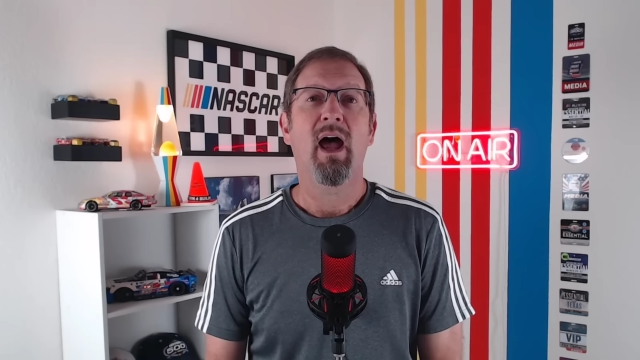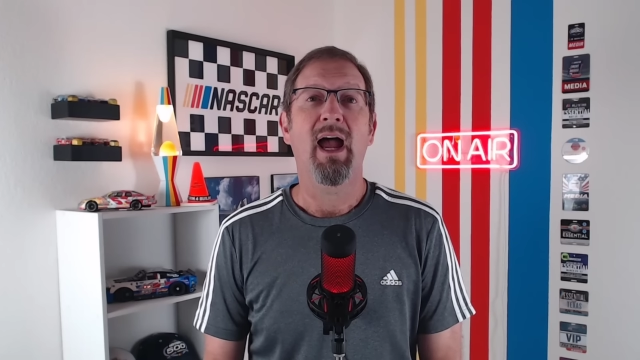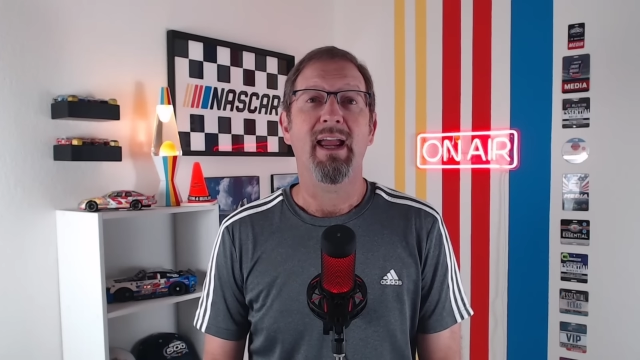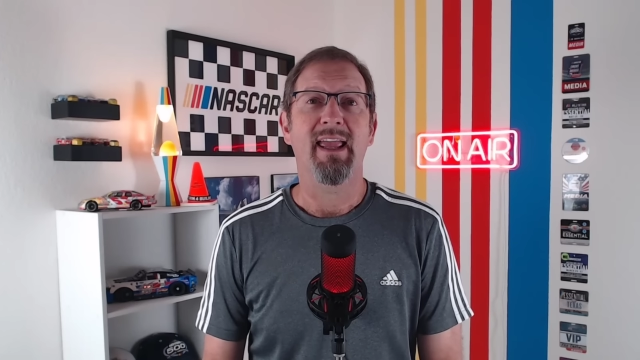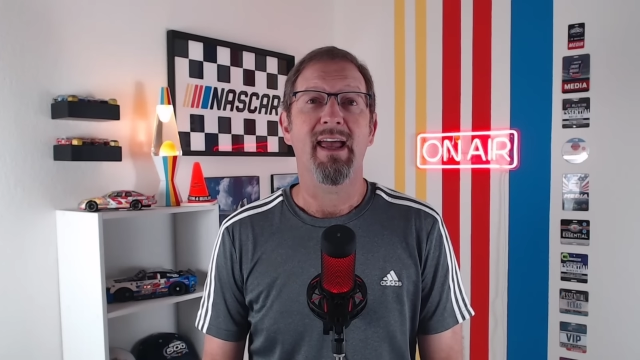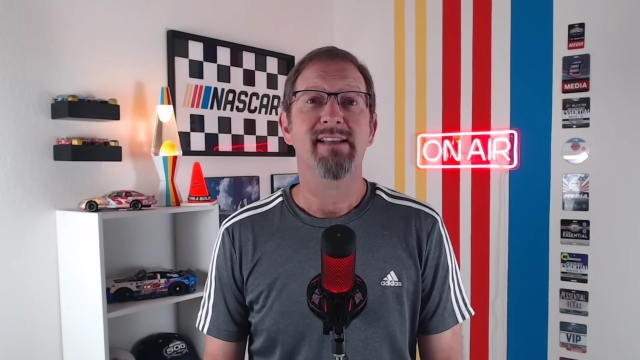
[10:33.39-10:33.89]

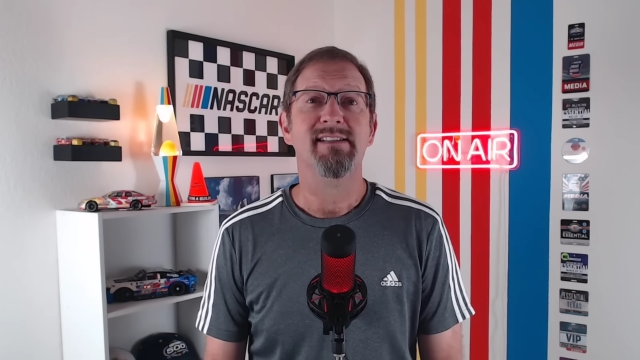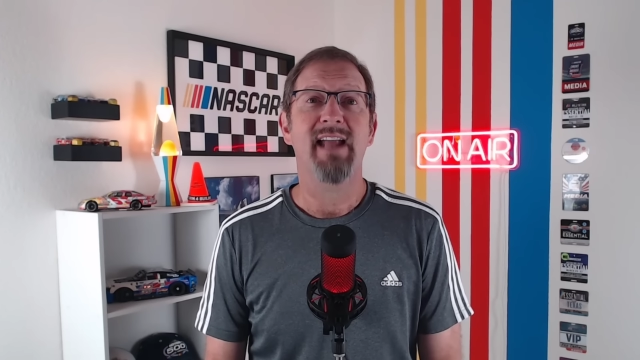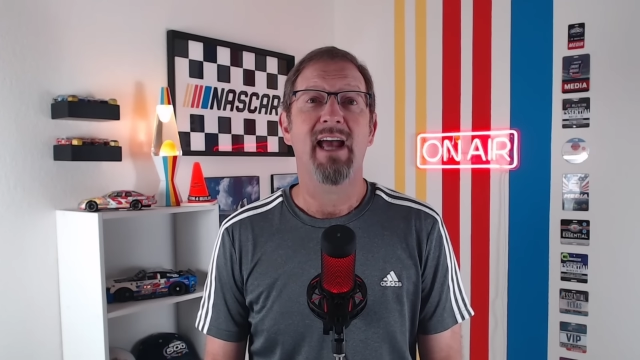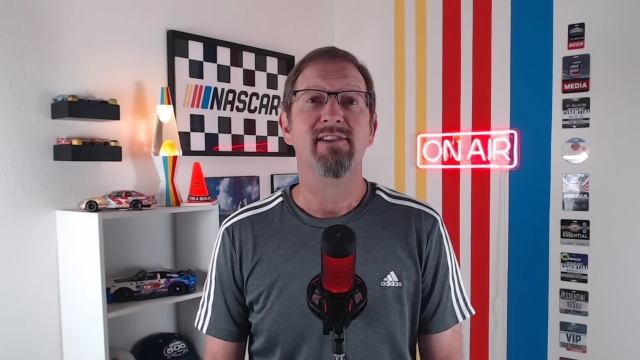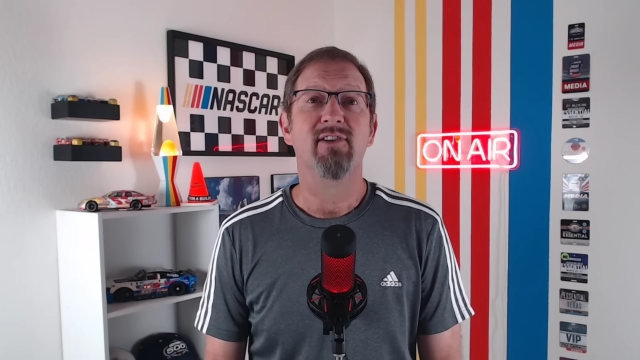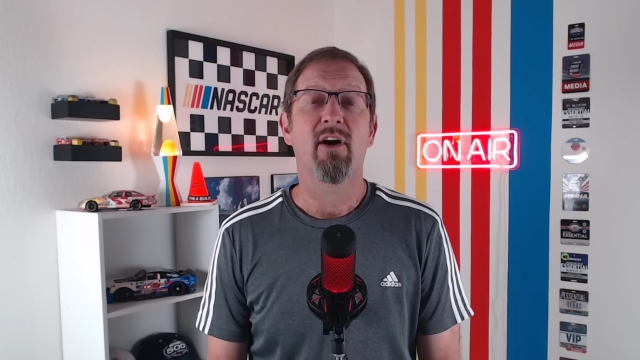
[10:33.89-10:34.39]
I guess
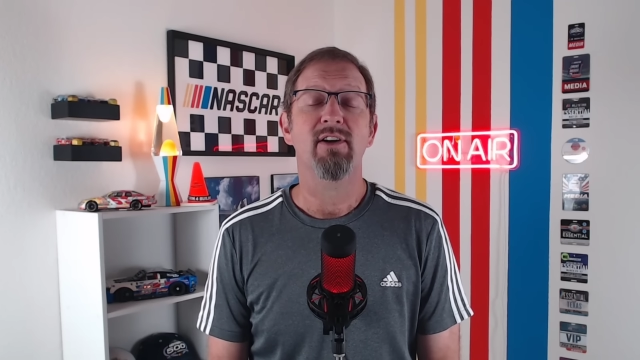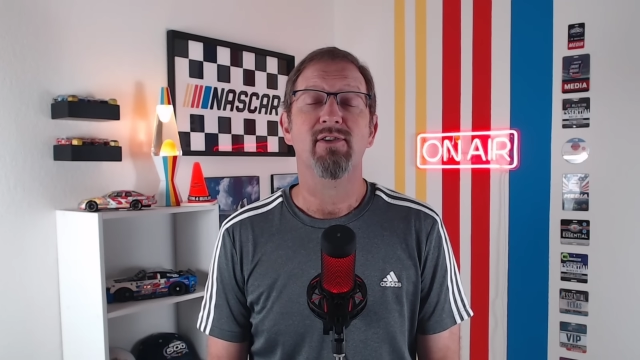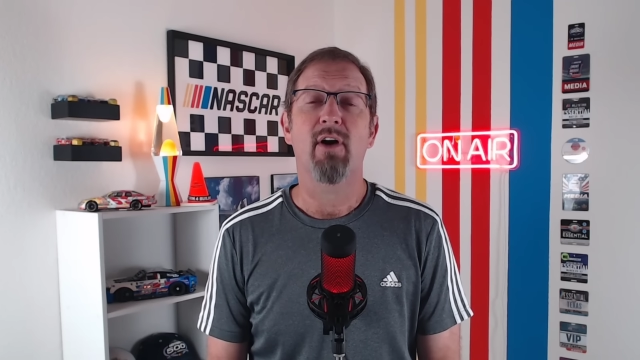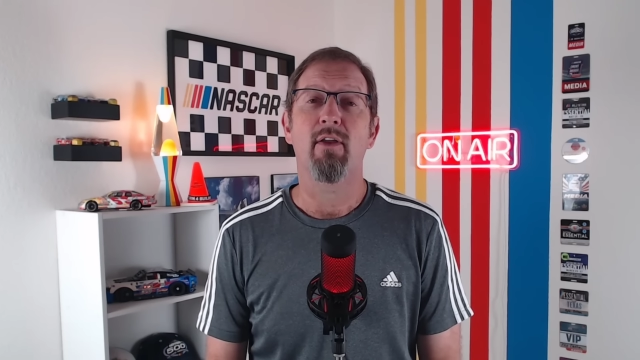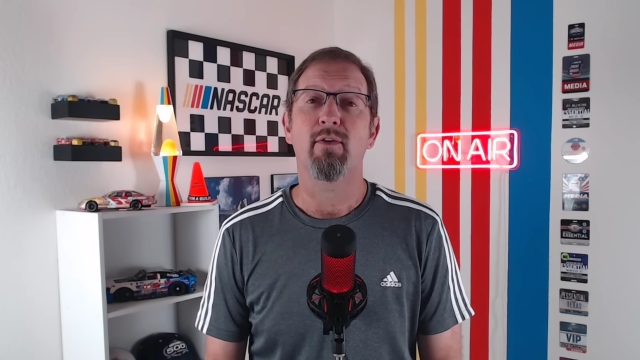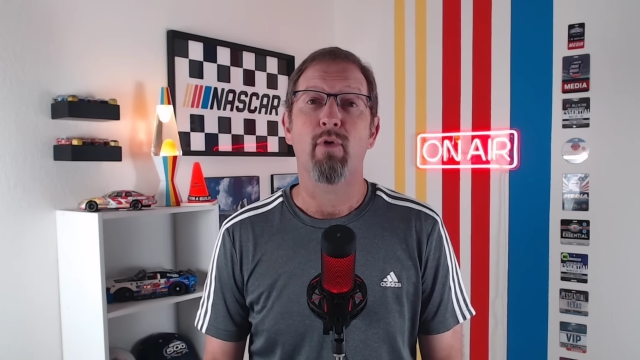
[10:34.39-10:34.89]
NASCAR
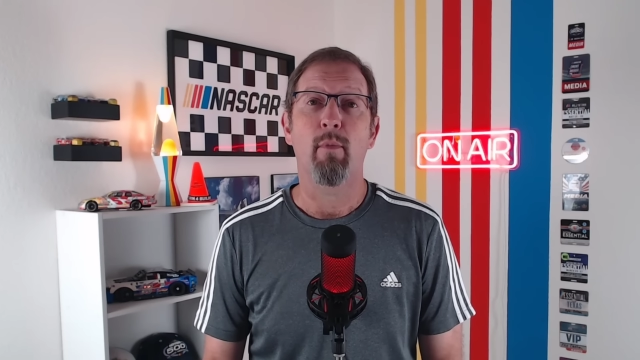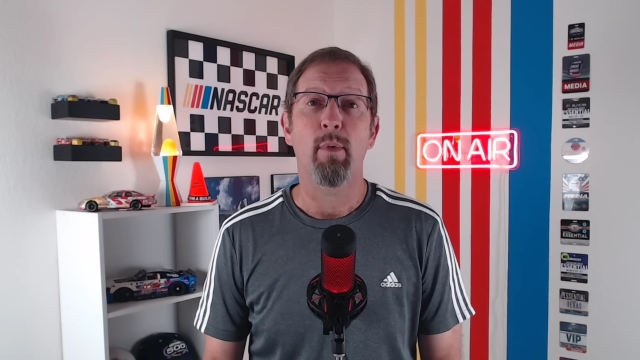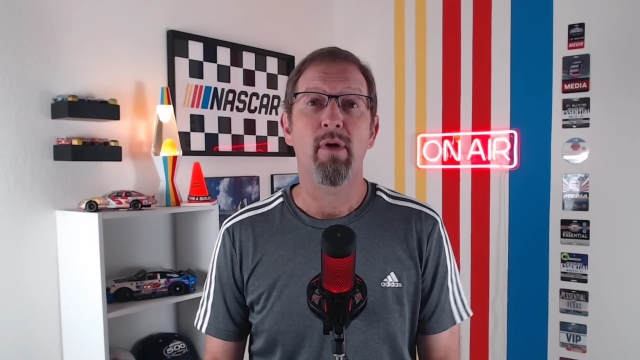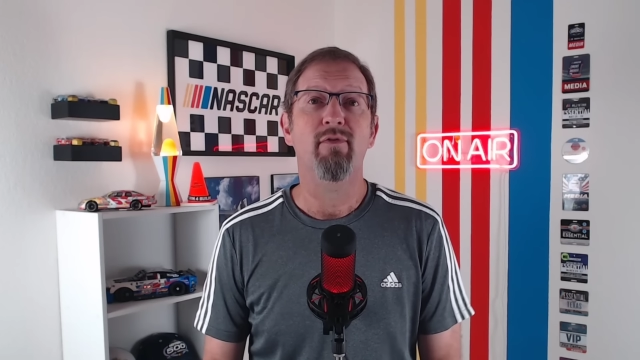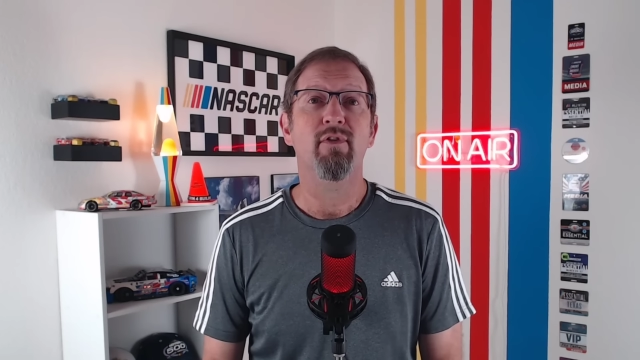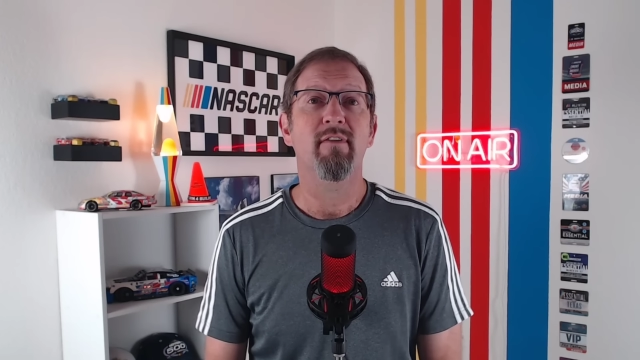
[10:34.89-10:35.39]
saw the
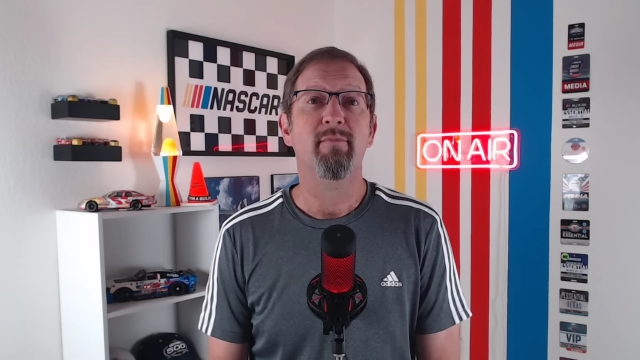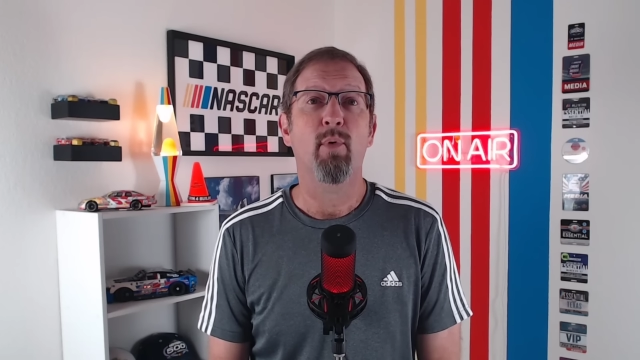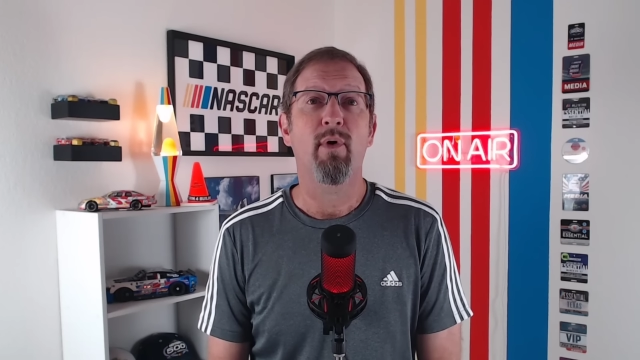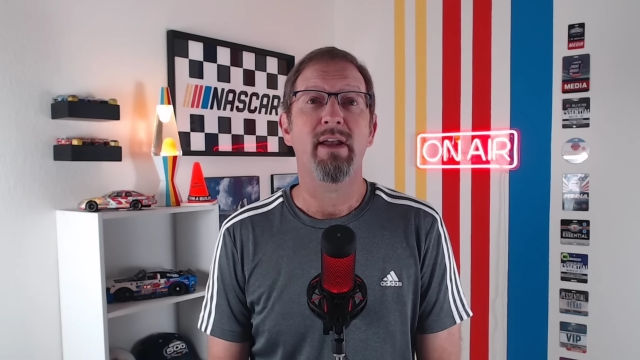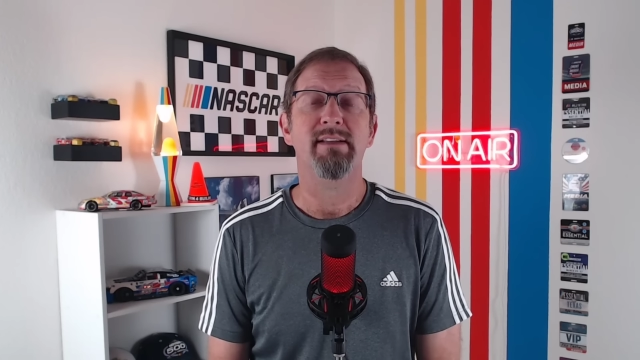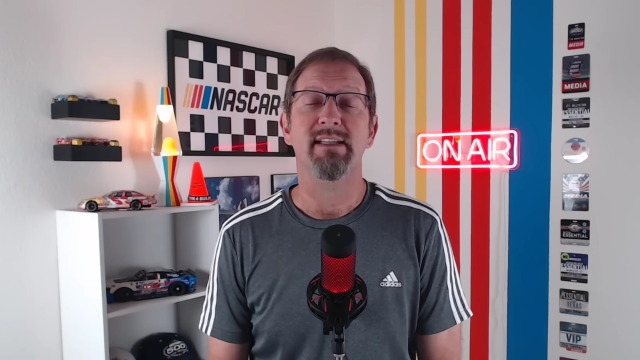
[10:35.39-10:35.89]
removal of
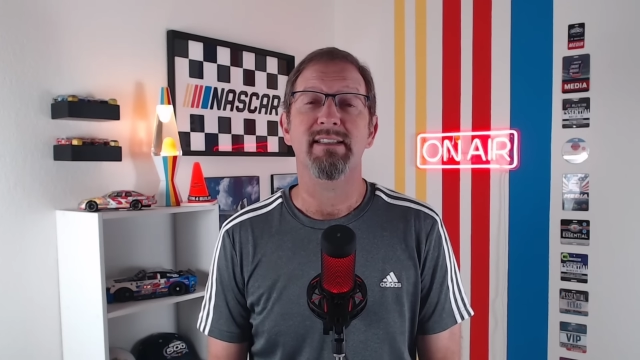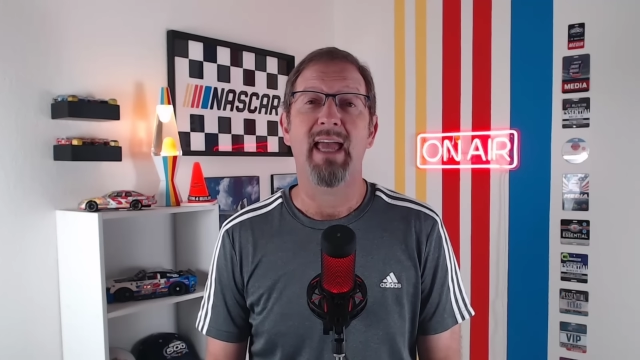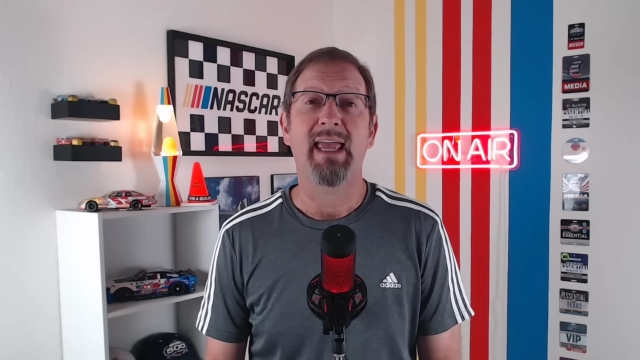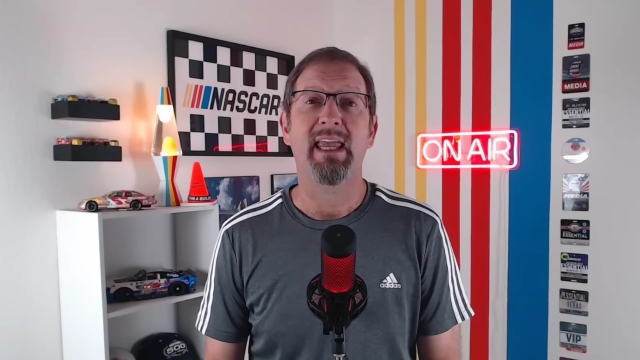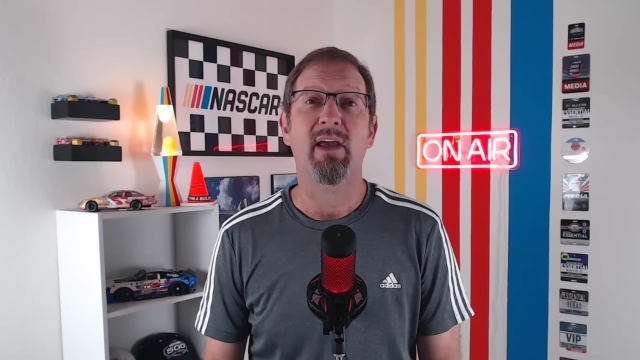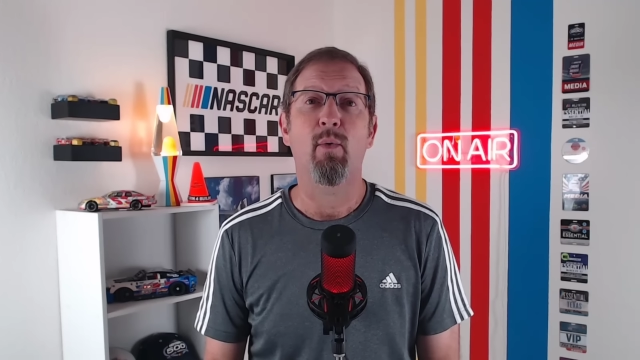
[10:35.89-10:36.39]
points and
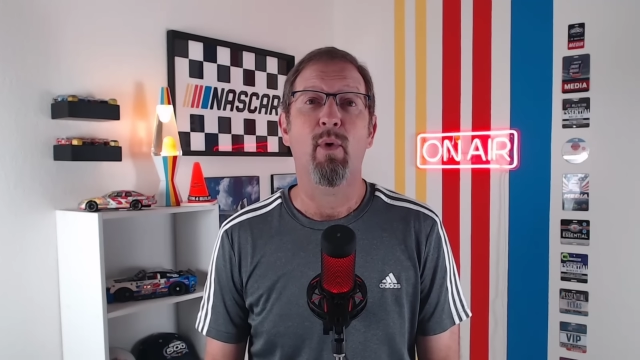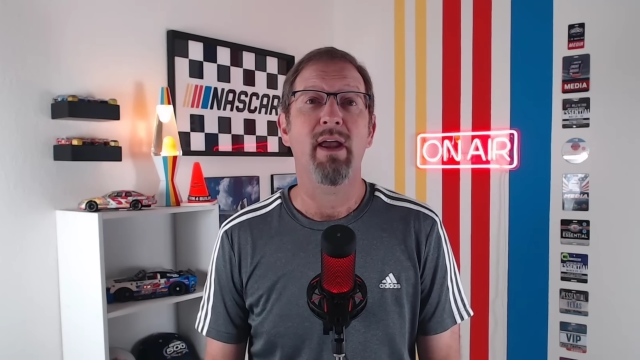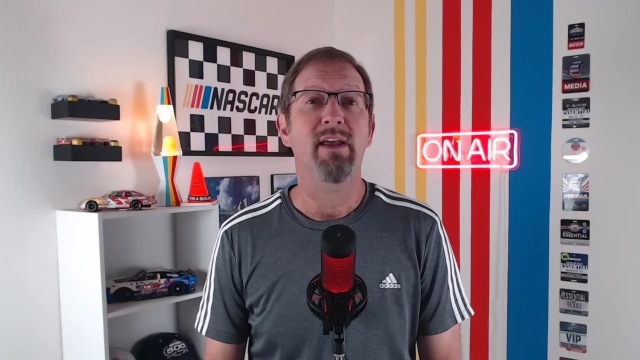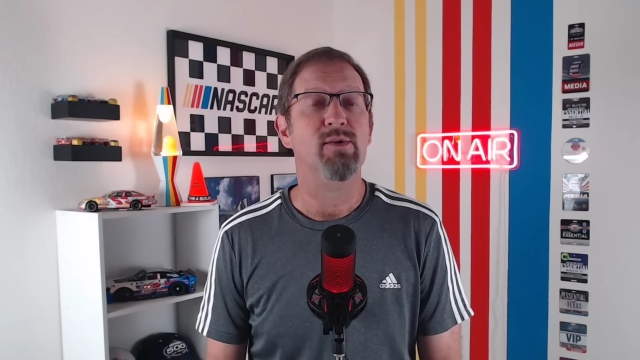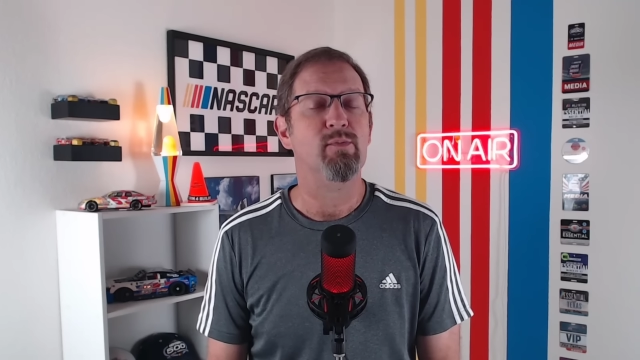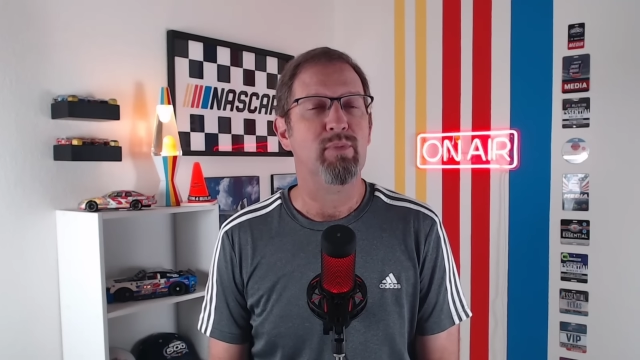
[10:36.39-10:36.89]
taking away his